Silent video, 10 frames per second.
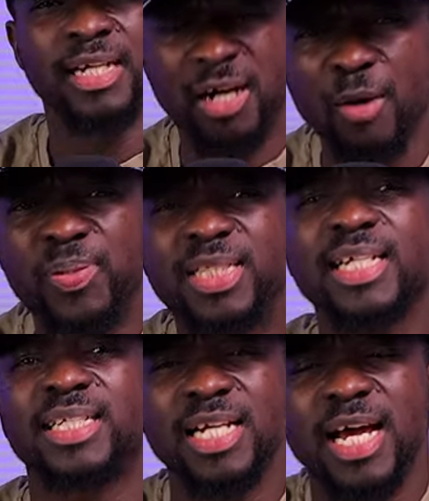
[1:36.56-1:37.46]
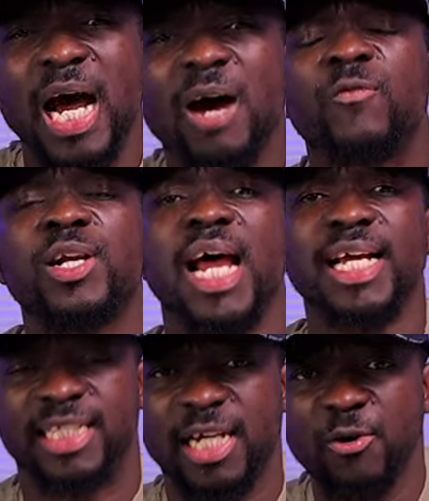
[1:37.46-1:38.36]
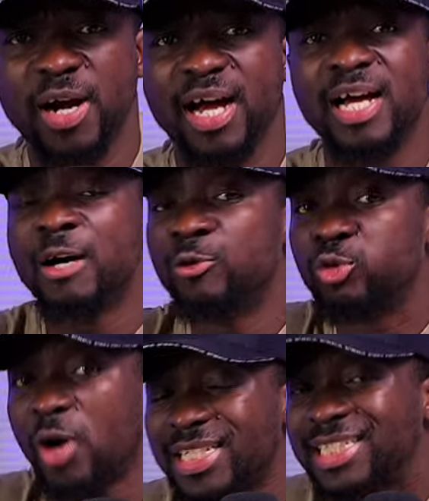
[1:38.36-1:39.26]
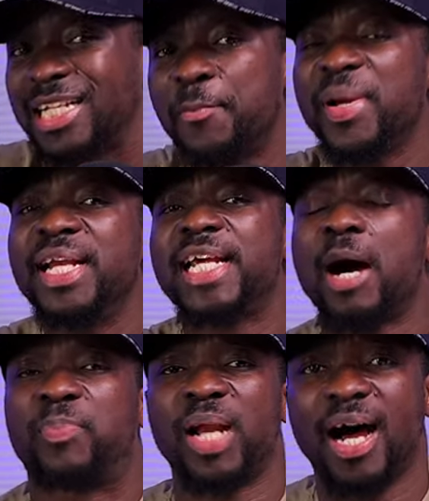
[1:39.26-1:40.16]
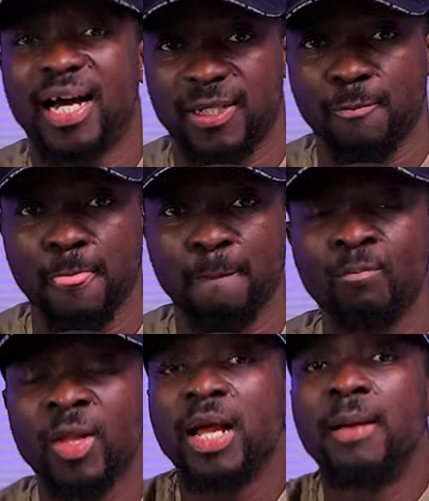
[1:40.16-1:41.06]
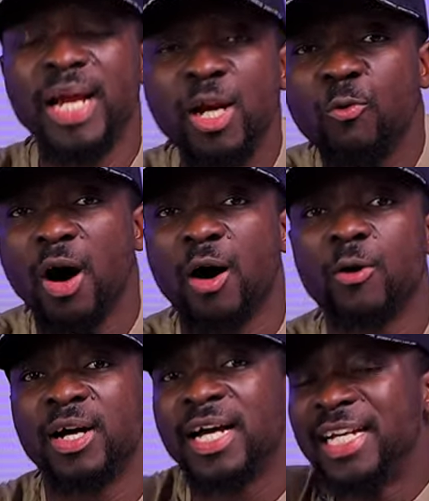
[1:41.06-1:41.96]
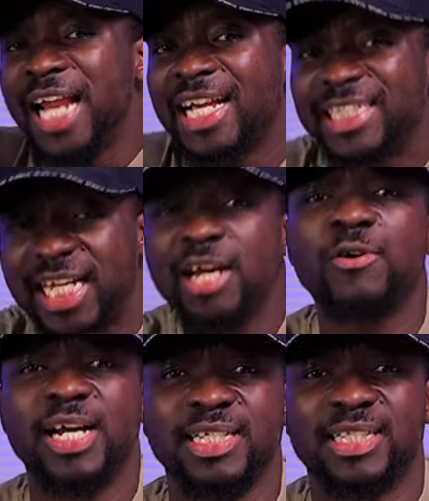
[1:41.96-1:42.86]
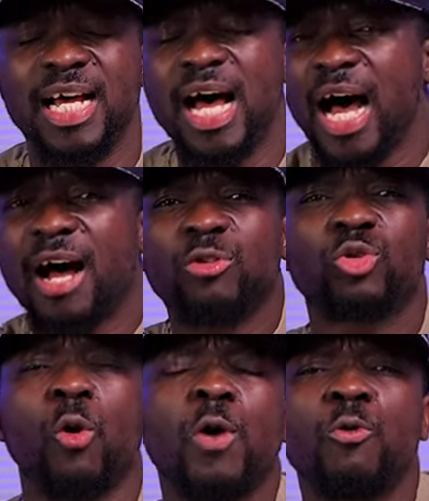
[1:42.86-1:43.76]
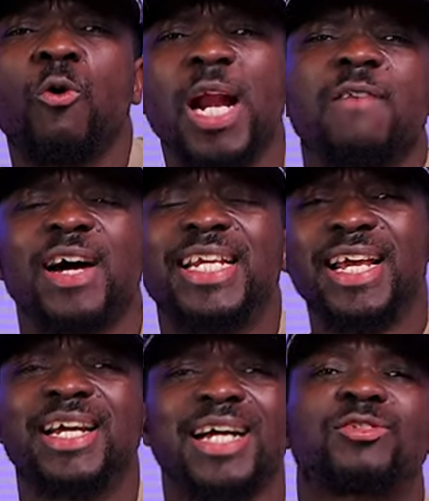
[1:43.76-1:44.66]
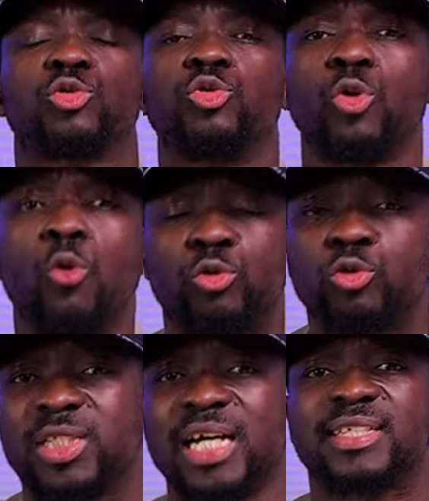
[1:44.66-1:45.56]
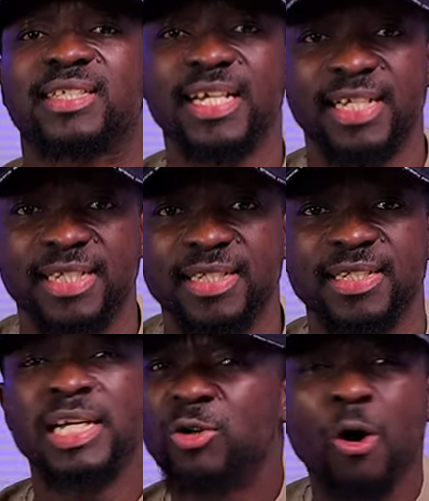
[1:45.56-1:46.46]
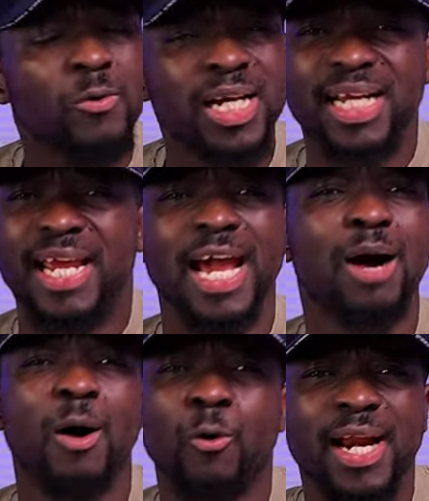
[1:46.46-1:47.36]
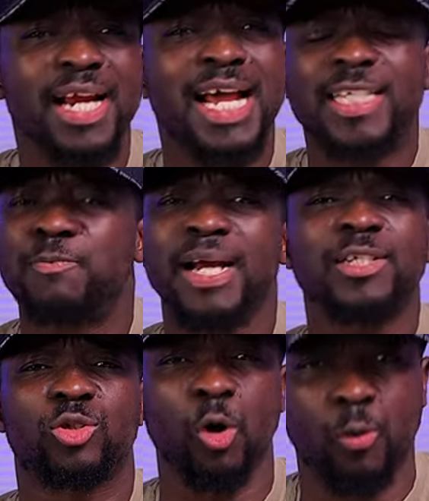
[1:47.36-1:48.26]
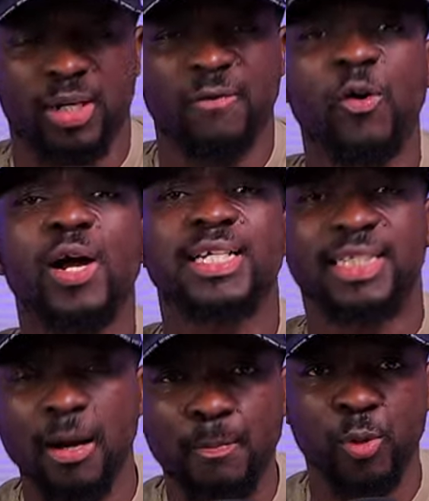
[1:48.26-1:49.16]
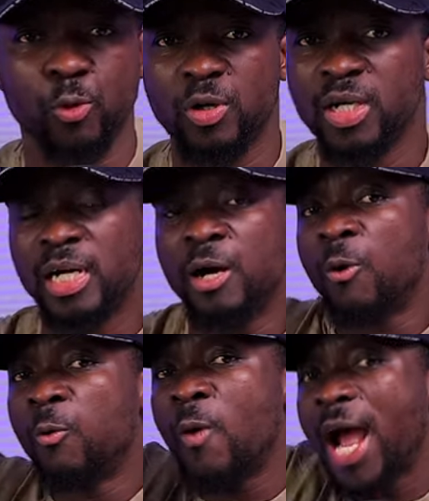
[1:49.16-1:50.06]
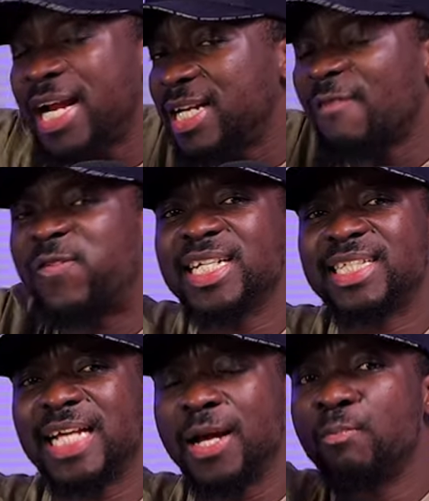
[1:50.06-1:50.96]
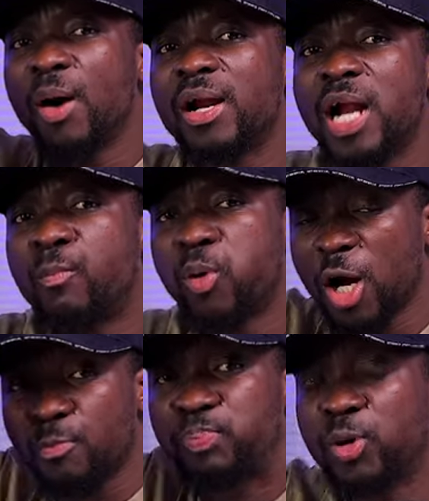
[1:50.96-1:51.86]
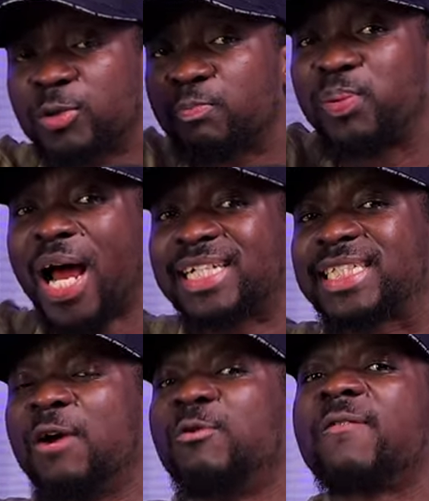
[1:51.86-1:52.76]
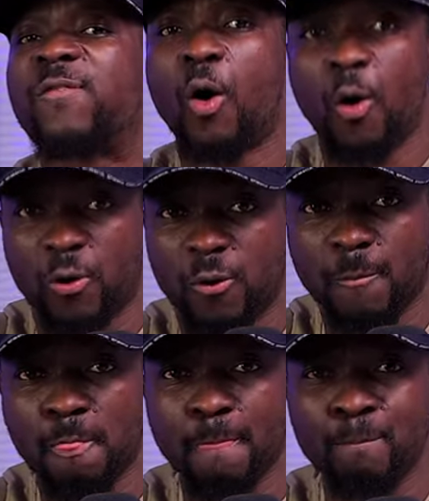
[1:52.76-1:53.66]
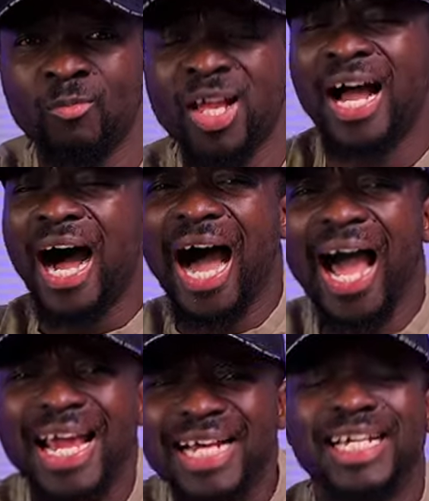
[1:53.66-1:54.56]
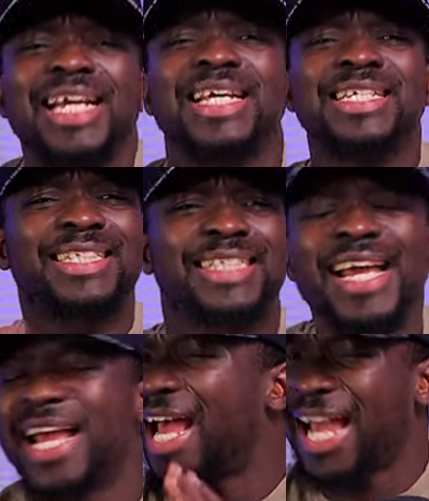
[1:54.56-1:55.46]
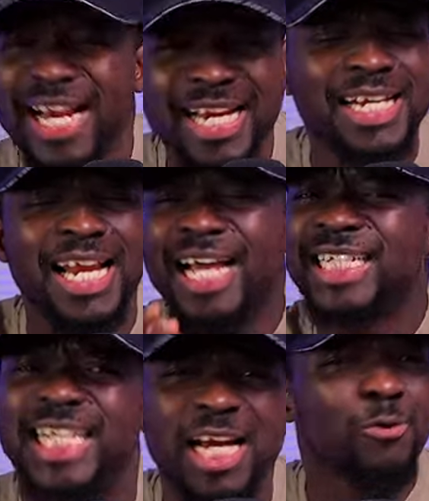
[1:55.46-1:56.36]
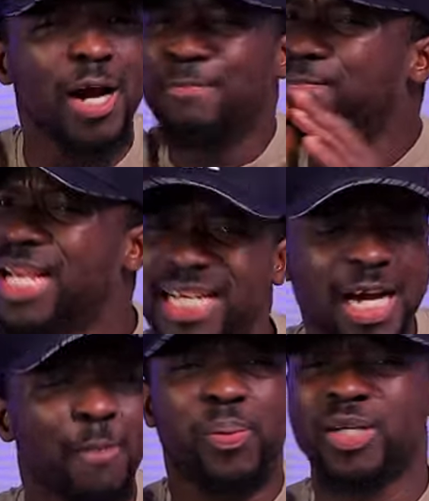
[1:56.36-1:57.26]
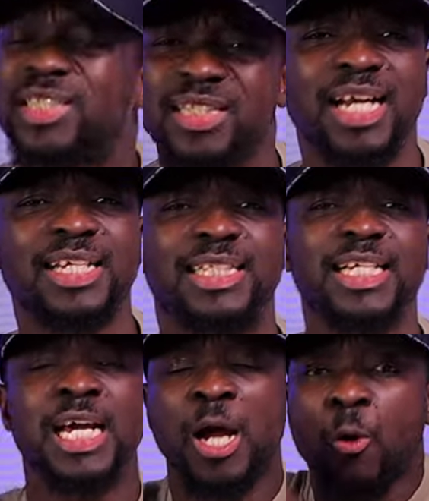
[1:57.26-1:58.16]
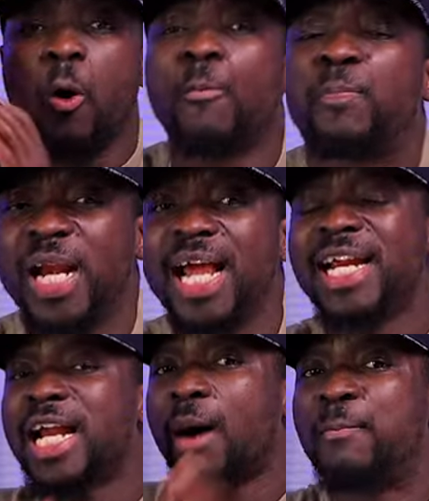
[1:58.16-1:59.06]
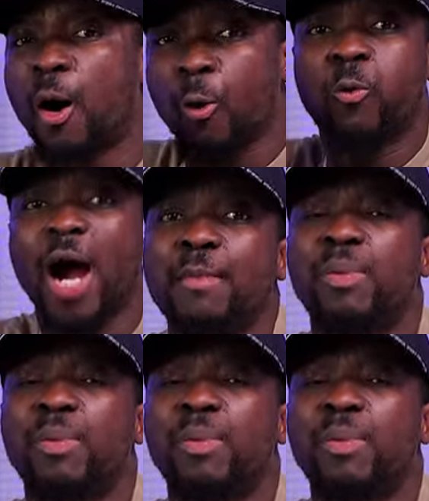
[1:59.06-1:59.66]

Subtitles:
The competition they have with Nigeria runs deep in their blood. Meanwhile, Nigerians are doing whatever they got to do to succeed. They don't really care about what the next man is doing. For example, when your friend is saying Burna Boy put Black Sheriff on, I didn't see any Nigerian media personality complaining about why